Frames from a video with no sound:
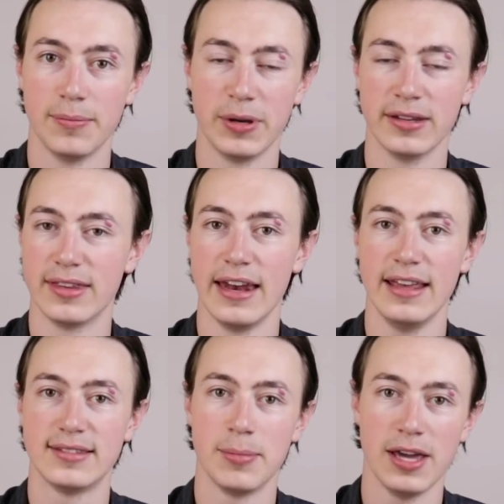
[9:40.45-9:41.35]
because there
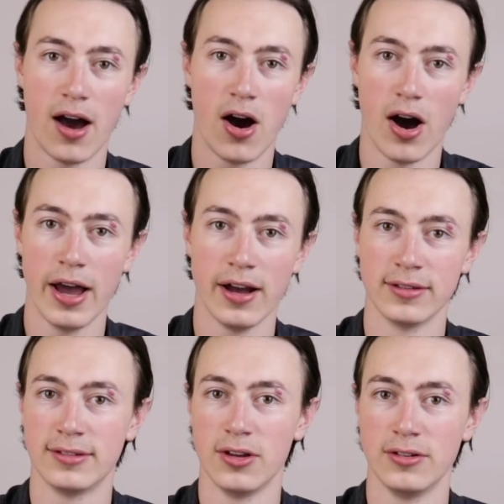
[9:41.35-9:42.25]
needs to be a high
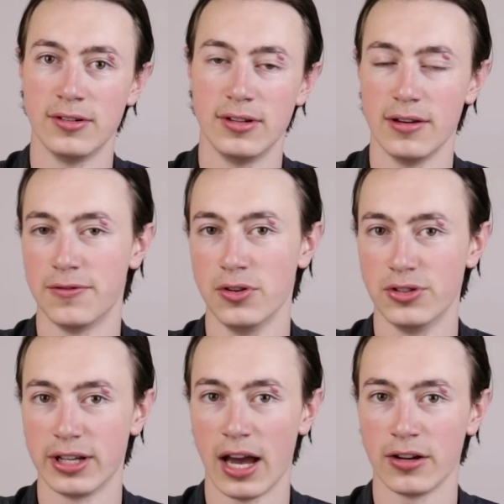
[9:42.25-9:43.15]
uncertainty of
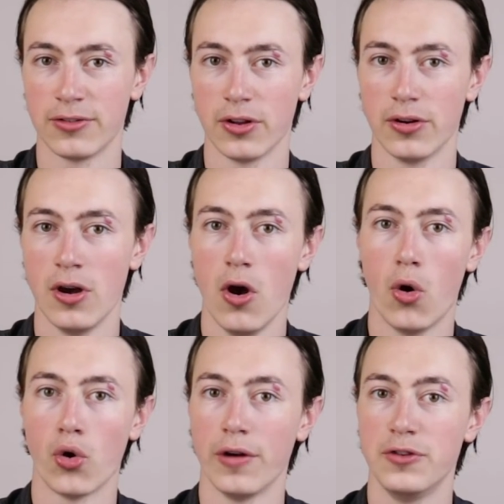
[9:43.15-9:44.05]
future cash flow.
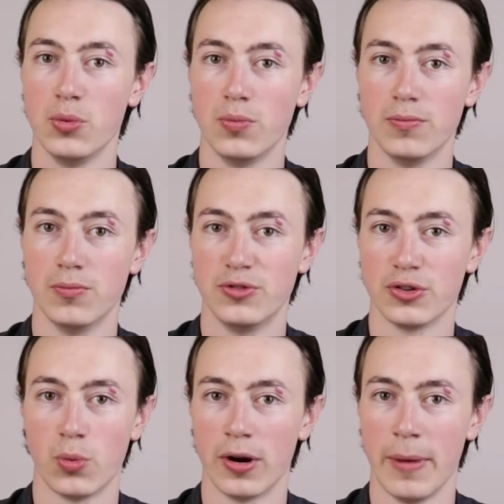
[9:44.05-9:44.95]
Or if you
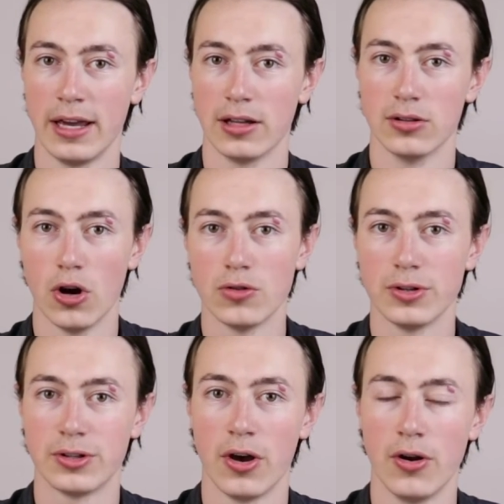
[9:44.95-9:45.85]
just want to make a low
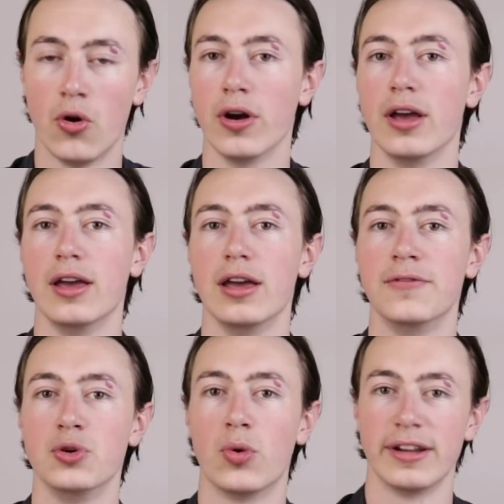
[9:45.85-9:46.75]
return, or
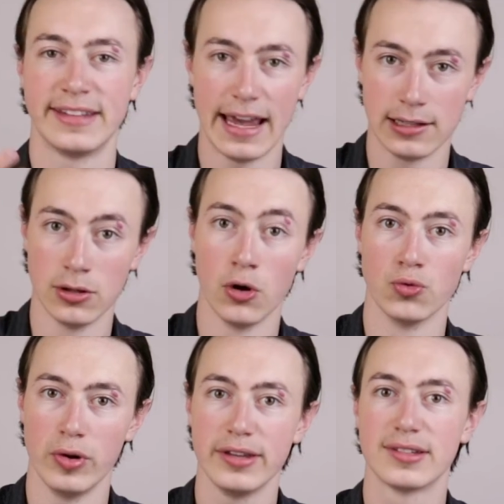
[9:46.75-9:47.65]
if you want to take low
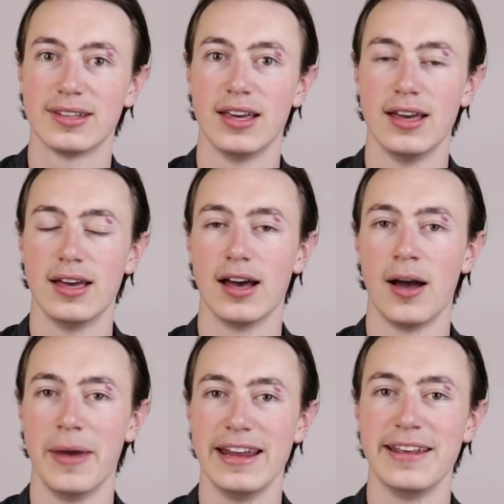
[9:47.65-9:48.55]
risk,
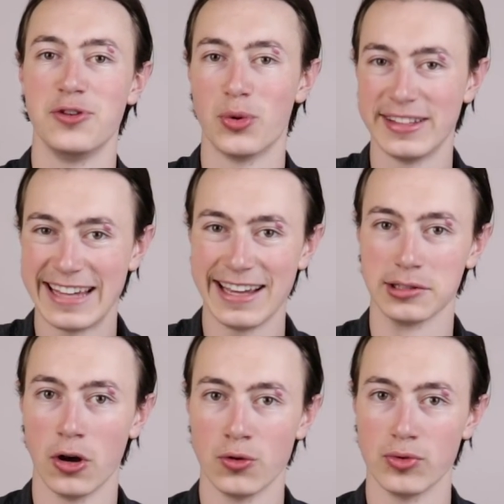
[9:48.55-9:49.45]
if you want to take
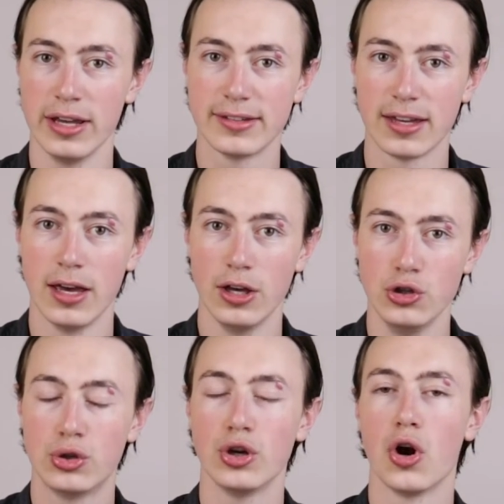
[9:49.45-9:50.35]
low risk,
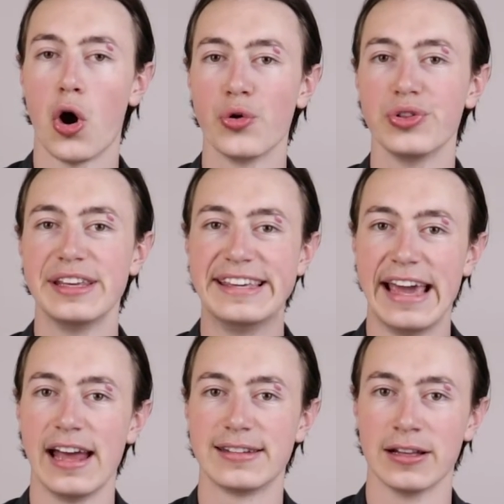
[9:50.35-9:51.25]
you can only
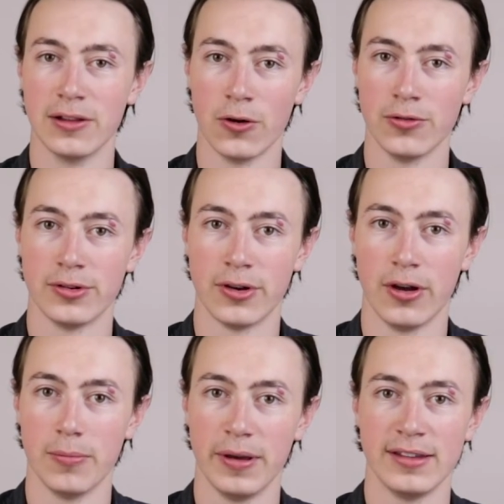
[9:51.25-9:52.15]
get a low
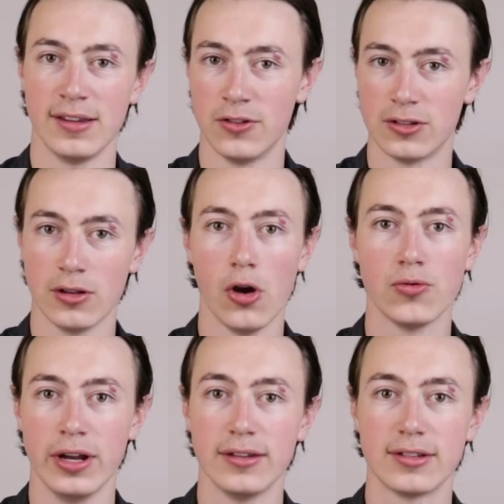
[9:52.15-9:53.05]
return. Because if it's low
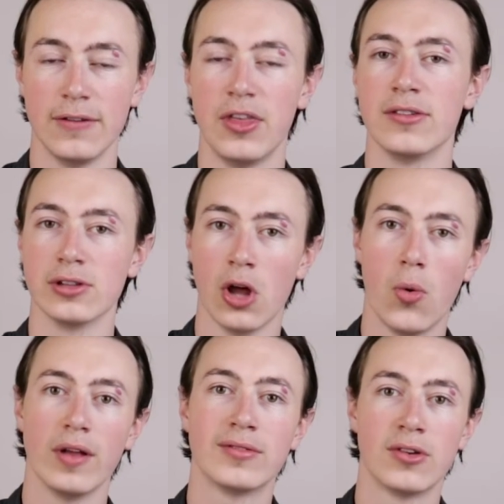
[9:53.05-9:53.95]
risk, if there's
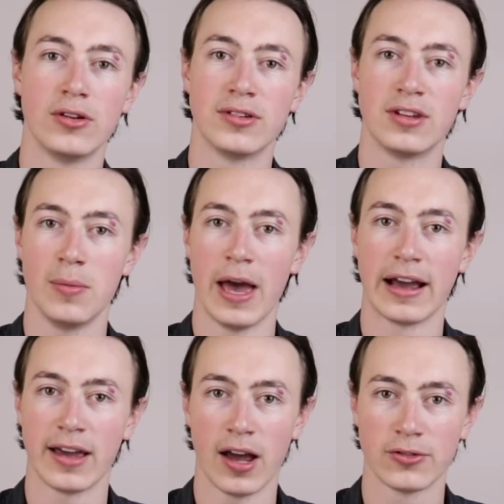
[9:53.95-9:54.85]
low uncertainty
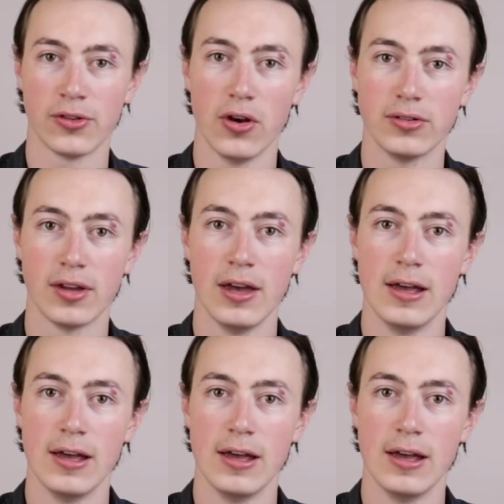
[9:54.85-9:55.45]
about cash flows,